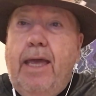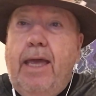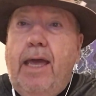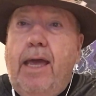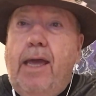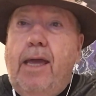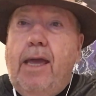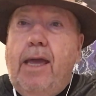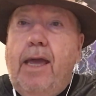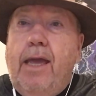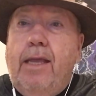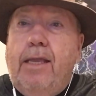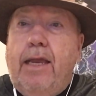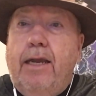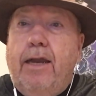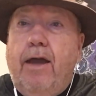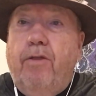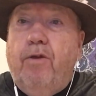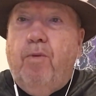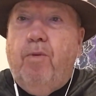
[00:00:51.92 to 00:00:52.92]
and
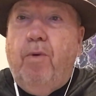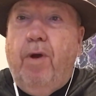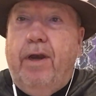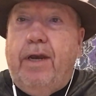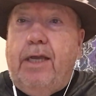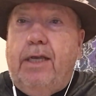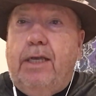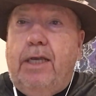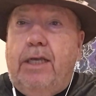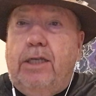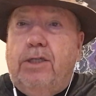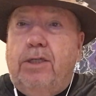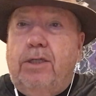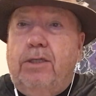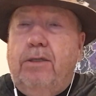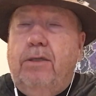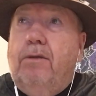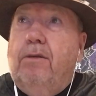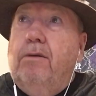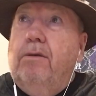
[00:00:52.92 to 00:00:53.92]
another one, he, he's...
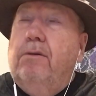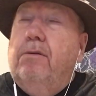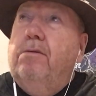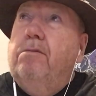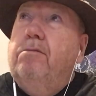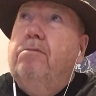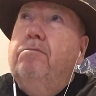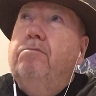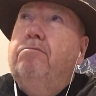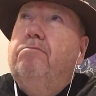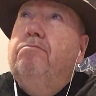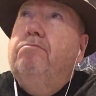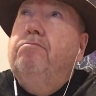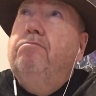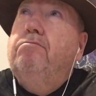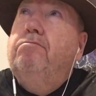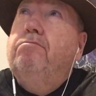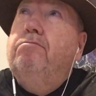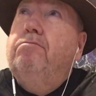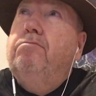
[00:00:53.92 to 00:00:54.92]

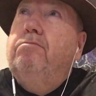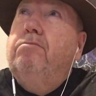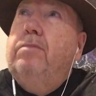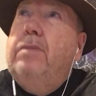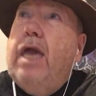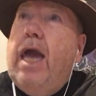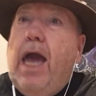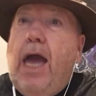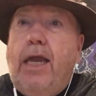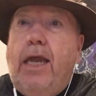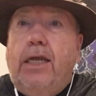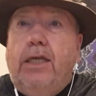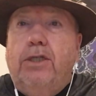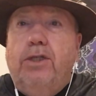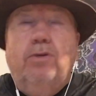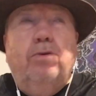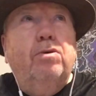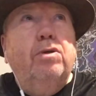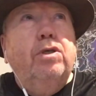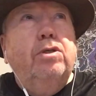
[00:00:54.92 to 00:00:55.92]
Yeah, he,
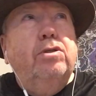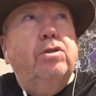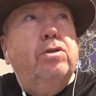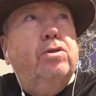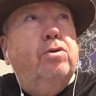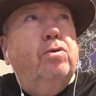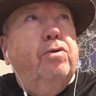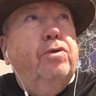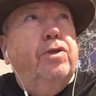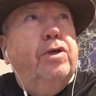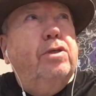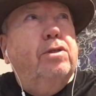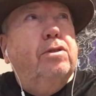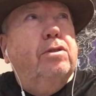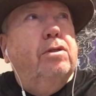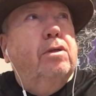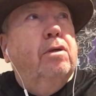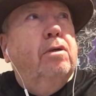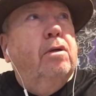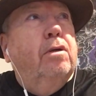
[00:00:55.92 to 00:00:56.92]
st he stole this